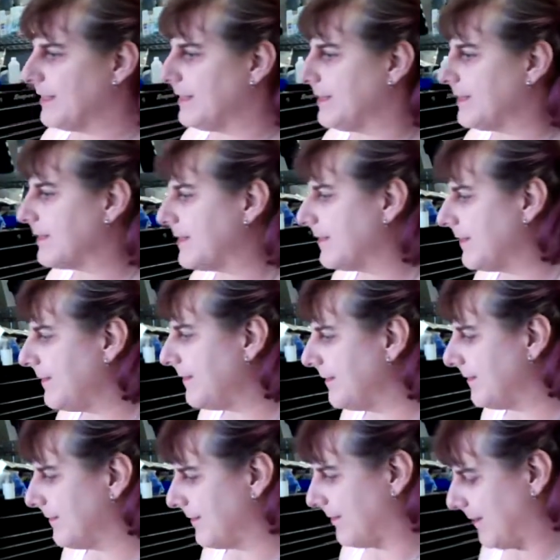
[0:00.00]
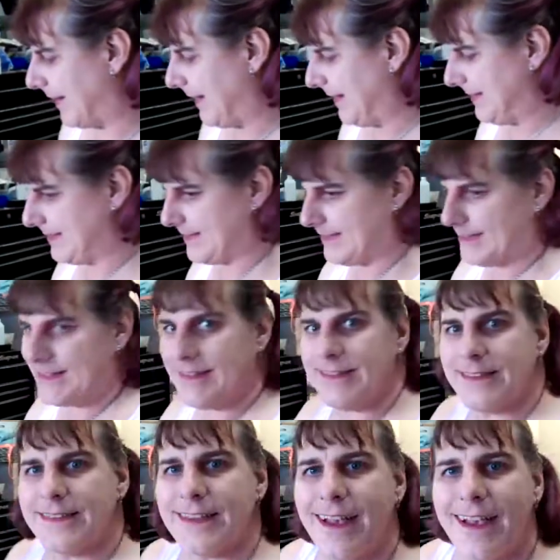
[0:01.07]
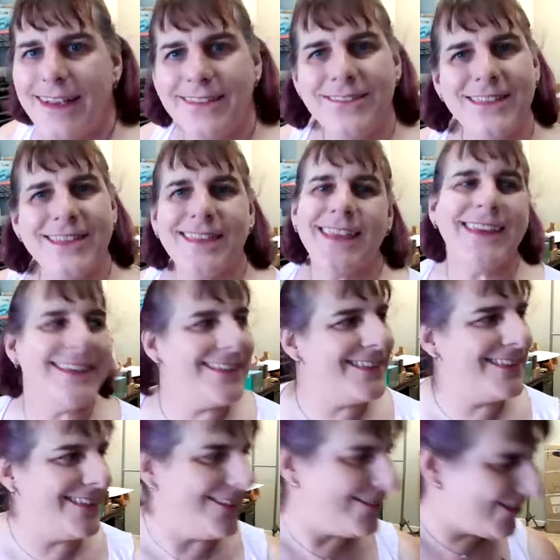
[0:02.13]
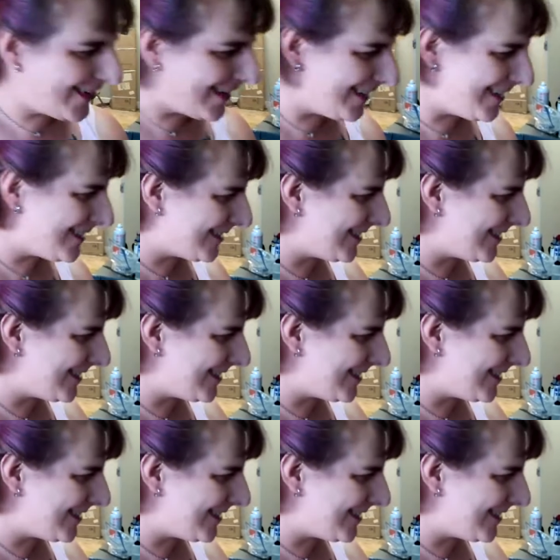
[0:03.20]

So great. Good times. Thanks so much.